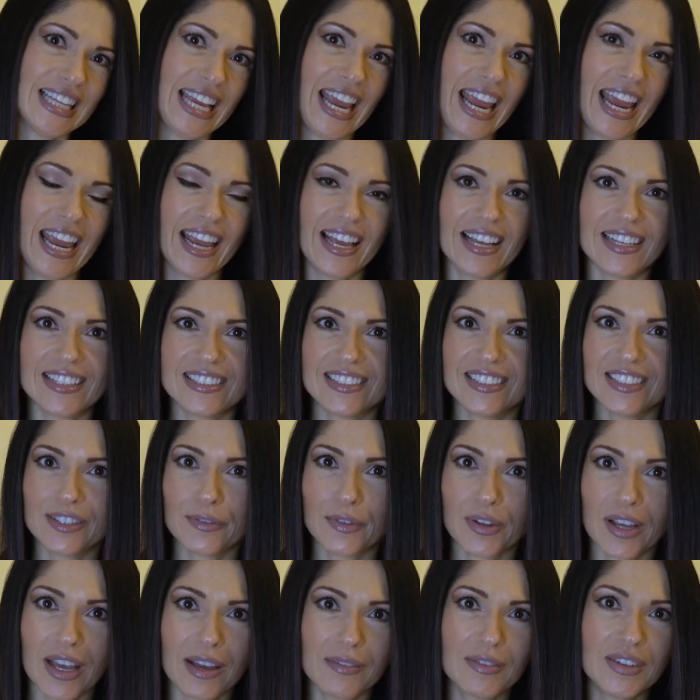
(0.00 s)
And if
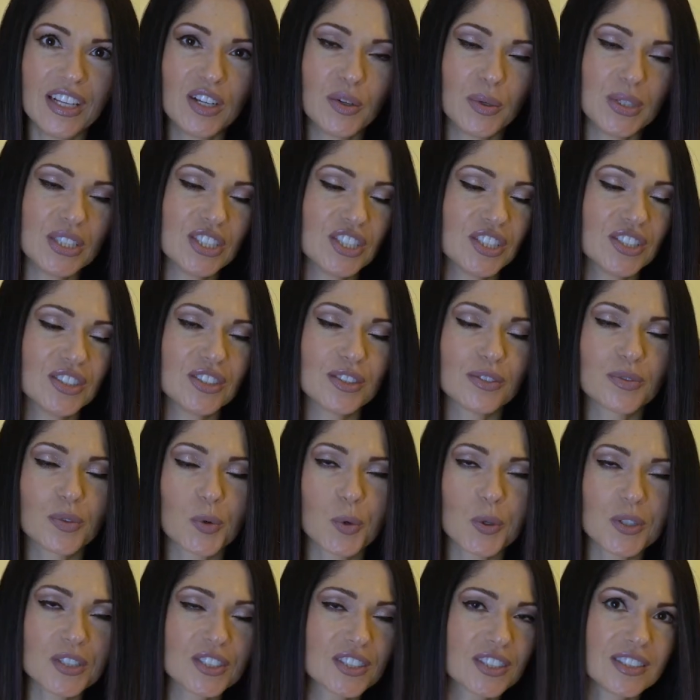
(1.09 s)
you have any questions, of
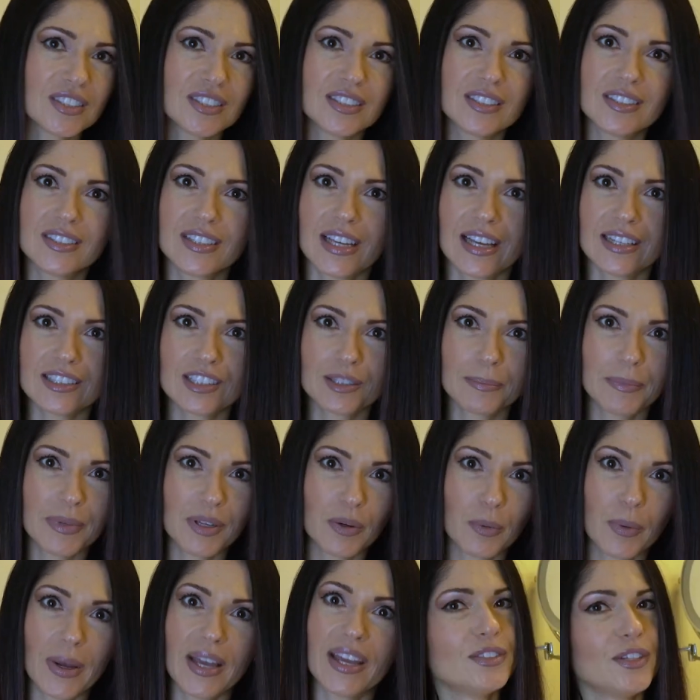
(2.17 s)
course, ask me
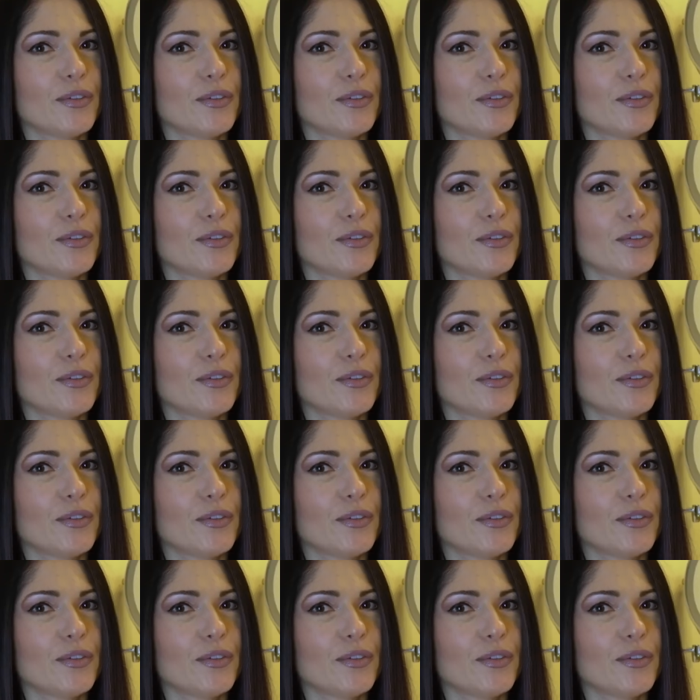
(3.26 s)
away.